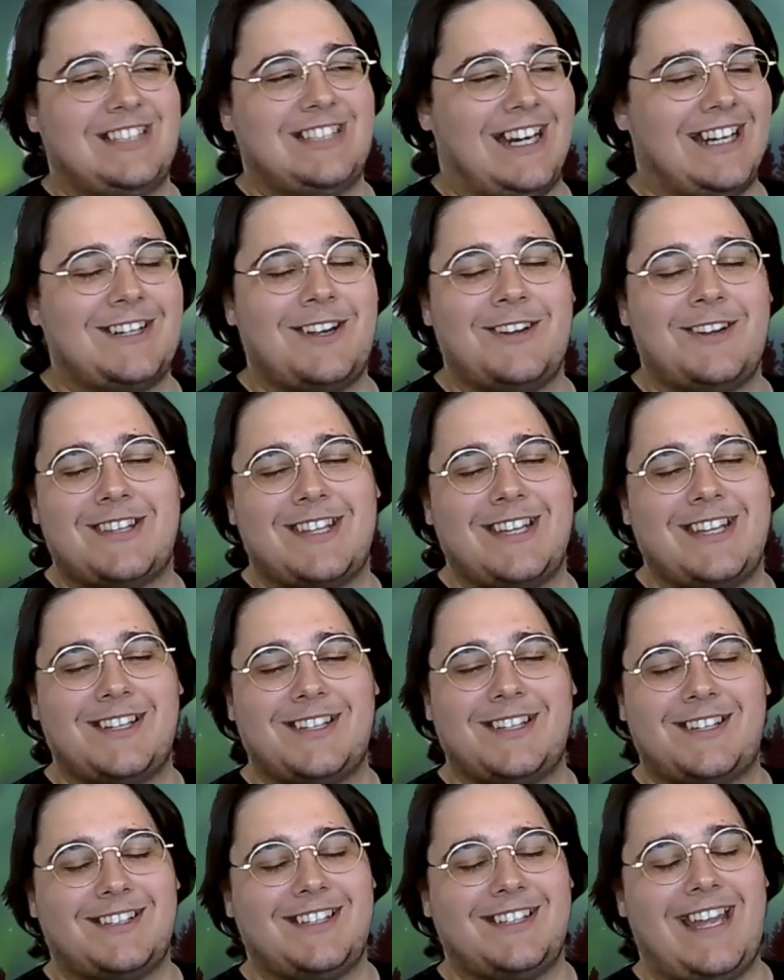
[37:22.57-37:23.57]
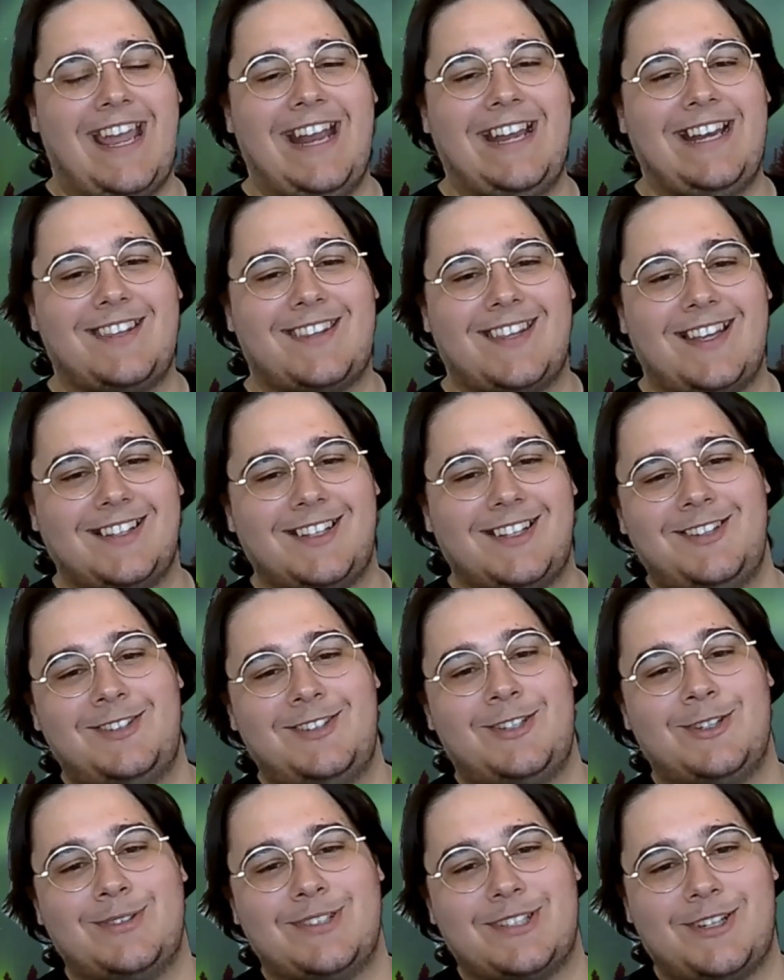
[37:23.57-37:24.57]
I don't think anything that
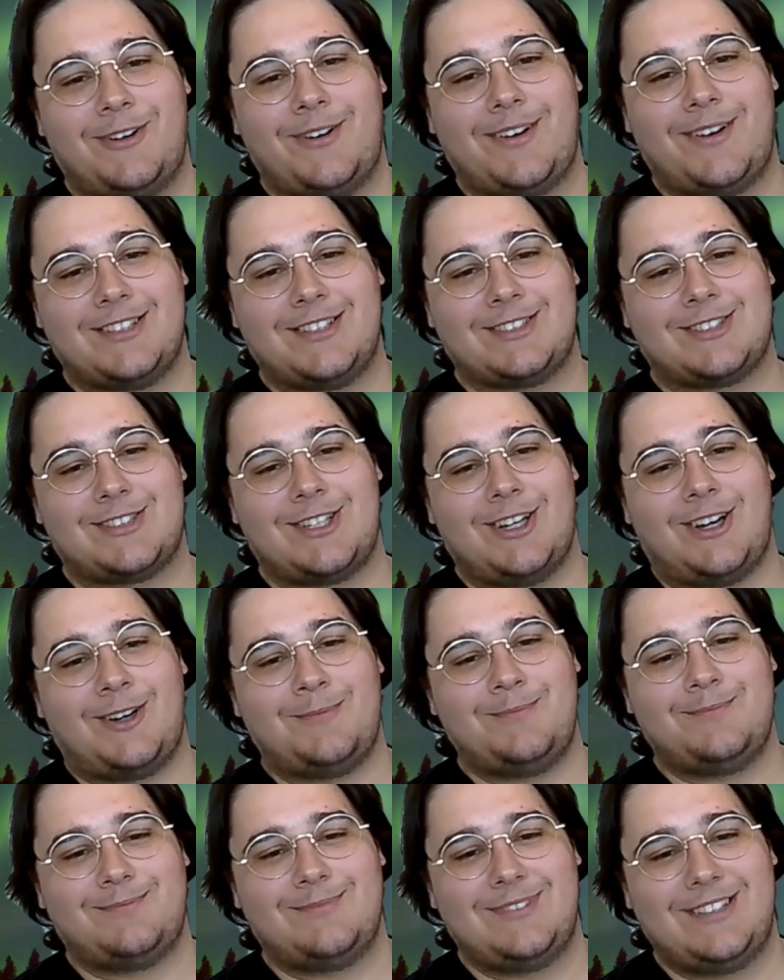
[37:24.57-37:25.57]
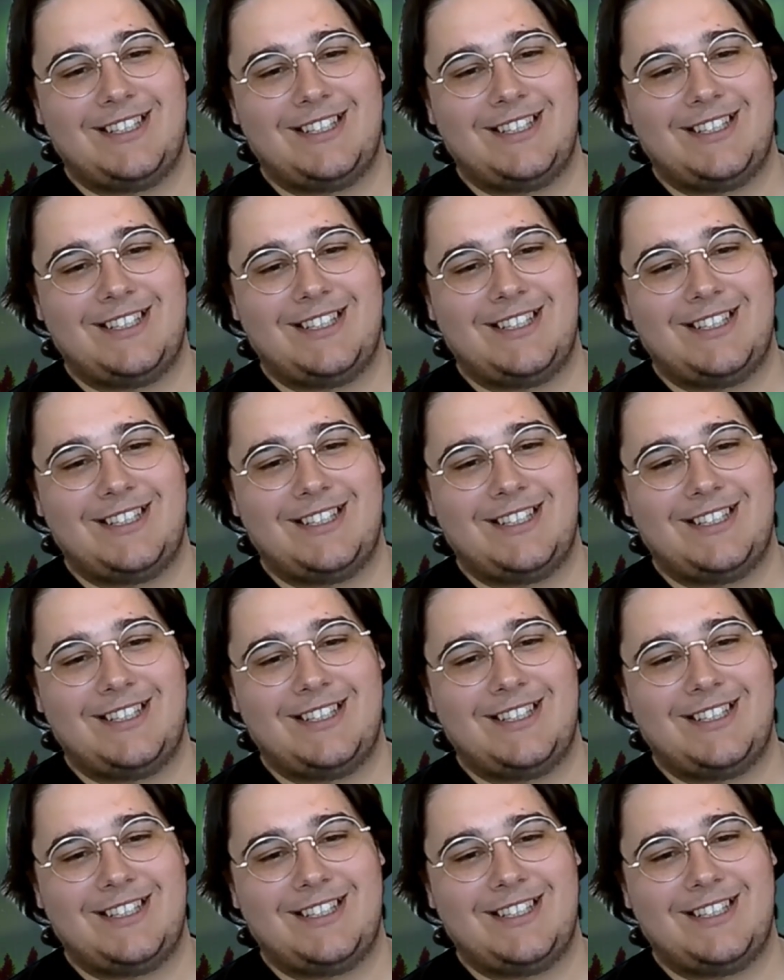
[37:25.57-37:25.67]
you do is going to stop